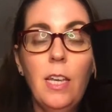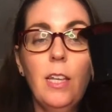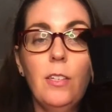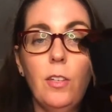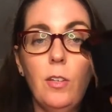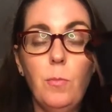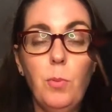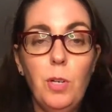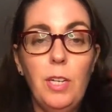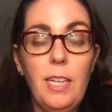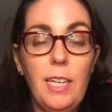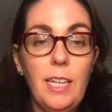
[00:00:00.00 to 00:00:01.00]
So you put
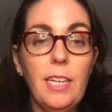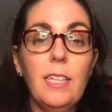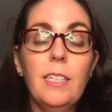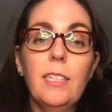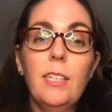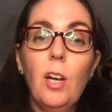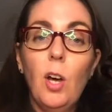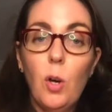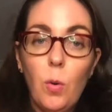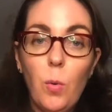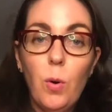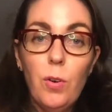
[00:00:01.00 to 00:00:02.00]
in here a
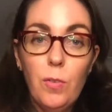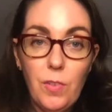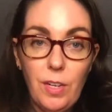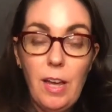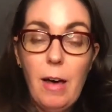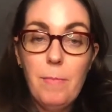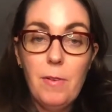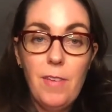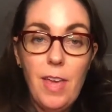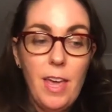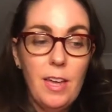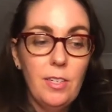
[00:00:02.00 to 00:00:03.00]
1/4 cup of
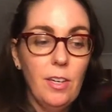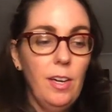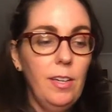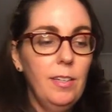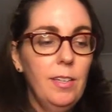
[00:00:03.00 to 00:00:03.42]
hair dye.